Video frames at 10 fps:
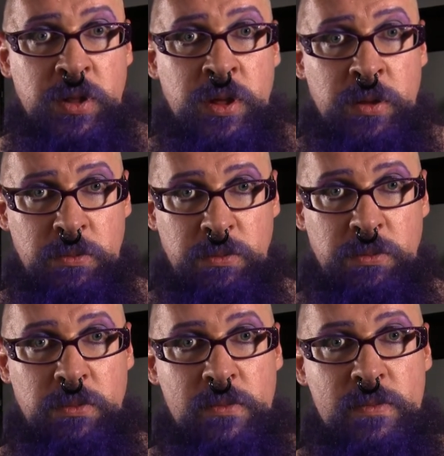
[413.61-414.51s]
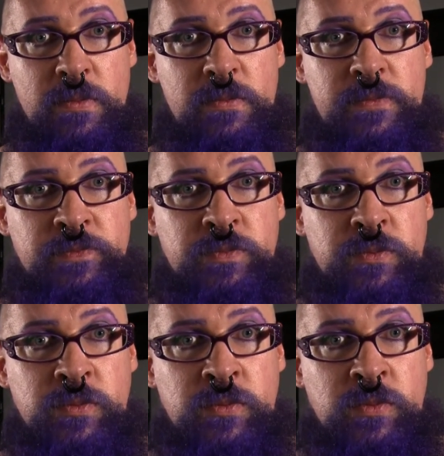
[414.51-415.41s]

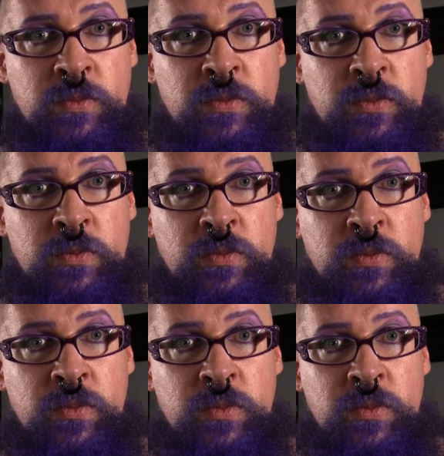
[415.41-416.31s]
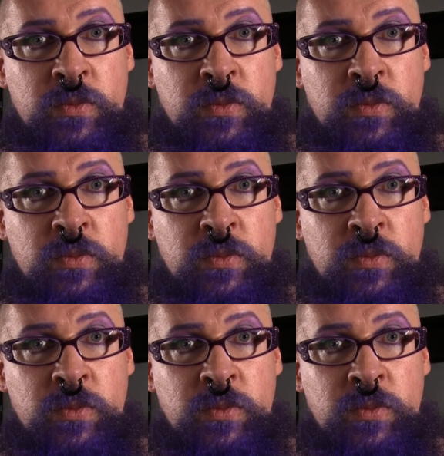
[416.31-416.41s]
(no one is talking)